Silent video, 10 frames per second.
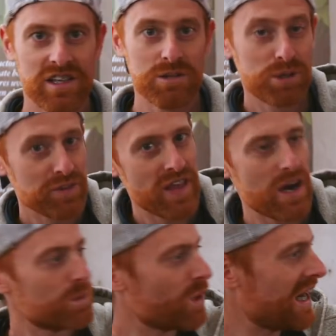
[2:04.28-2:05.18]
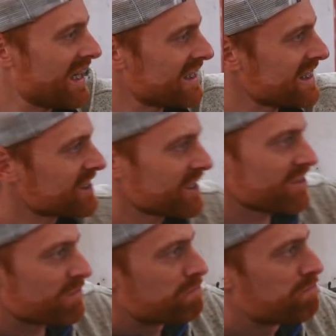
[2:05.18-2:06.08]
You put that wine into
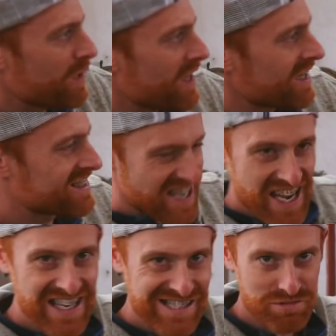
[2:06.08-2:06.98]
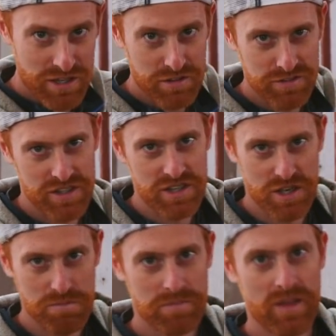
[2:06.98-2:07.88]
these big tanks right over
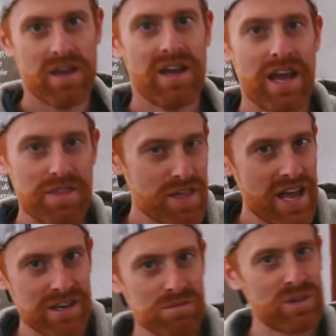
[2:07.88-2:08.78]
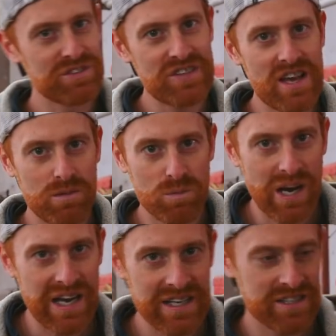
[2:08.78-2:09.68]
here. And then once that
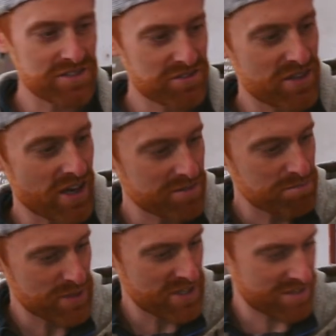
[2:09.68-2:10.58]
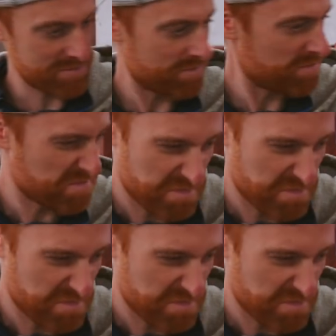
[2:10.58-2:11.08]
wine is done being